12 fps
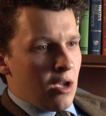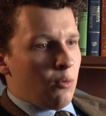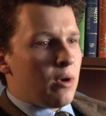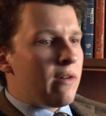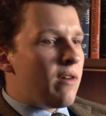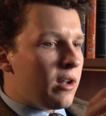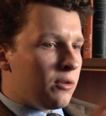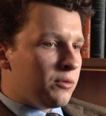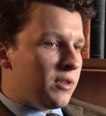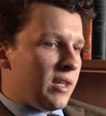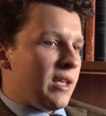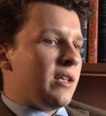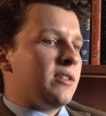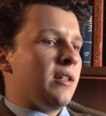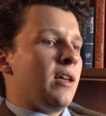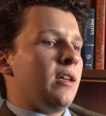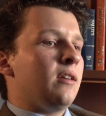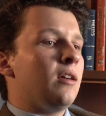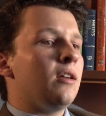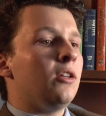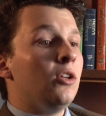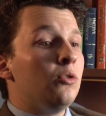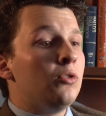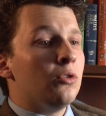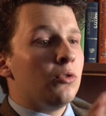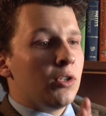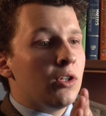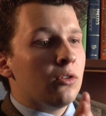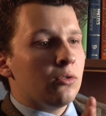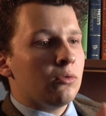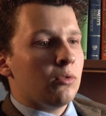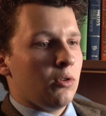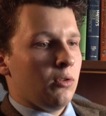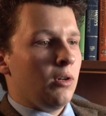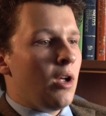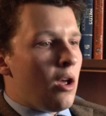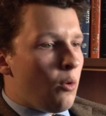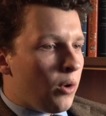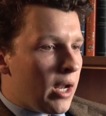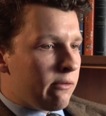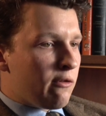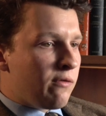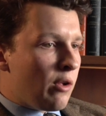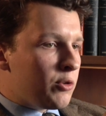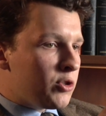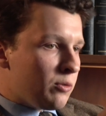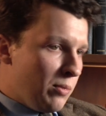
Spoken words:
We have uttered things like, you do you, or whatever floats your